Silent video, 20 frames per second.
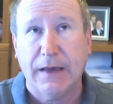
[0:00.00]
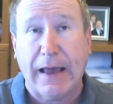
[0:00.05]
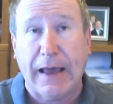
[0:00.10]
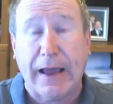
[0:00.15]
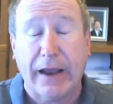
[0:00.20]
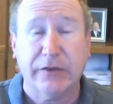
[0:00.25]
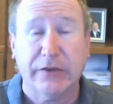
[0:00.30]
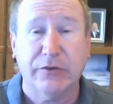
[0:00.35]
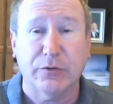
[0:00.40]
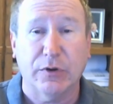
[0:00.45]

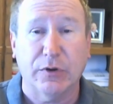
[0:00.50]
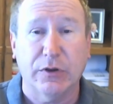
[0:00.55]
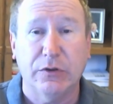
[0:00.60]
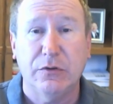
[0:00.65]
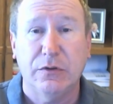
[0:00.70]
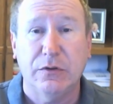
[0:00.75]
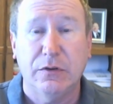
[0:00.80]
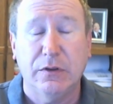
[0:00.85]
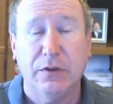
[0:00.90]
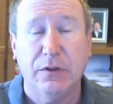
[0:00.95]

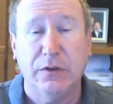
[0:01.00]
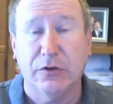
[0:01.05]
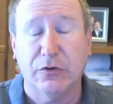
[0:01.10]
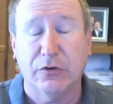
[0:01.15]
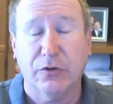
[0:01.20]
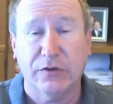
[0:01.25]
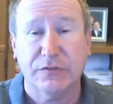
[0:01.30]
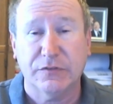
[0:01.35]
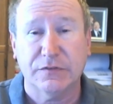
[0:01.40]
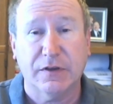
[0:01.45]
accurate in
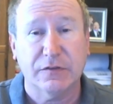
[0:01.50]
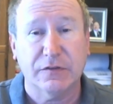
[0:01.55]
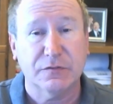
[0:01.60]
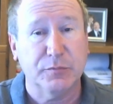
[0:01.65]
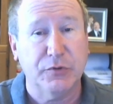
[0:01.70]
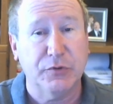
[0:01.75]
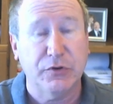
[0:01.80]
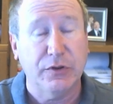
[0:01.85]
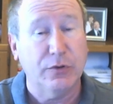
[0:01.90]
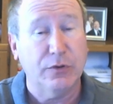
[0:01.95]
our
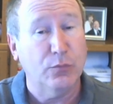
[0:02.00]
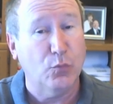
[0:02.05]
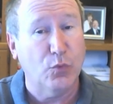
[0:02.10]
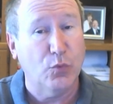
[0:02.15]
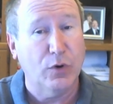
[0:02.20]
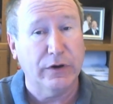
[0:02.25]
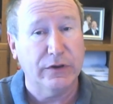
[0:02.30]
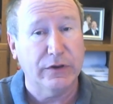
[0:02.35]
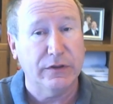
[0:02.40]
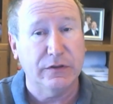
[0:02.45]
assessment in
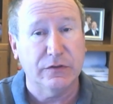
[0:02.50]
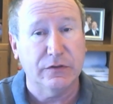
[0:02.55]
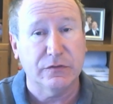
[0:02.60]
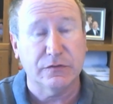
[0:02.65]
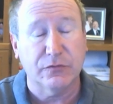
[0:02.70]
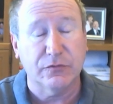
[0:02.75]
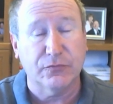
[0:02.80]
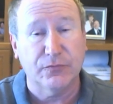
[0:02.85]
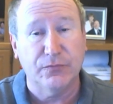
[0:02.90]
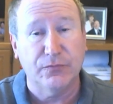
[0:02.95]
what
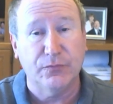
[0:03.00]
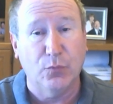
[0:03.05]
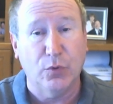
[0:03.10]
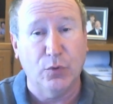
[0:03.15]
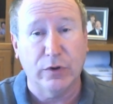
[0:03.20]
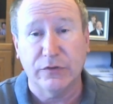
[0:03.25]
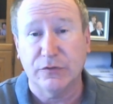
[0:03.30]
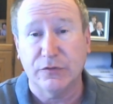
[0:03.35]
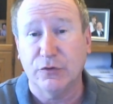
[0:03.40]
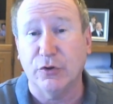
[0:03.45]
is
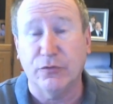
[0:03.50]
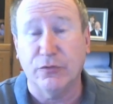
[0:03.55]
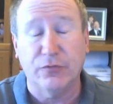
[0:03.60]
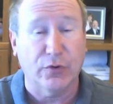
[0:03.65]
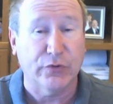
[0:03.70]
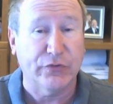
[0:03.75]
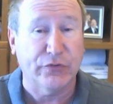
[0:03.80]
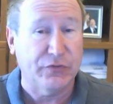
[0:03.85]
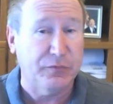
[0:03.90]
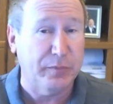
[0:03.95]
good
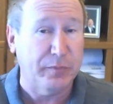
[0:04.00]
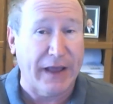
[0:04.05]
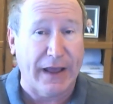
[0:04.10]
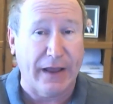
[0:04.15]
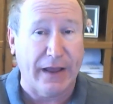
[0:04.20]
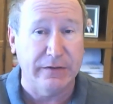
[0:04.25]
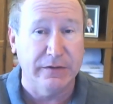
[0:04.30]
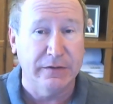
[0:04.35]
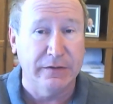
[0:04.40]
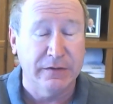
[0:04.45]
versus
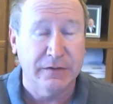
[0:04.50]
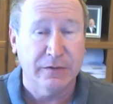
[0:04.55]
bad?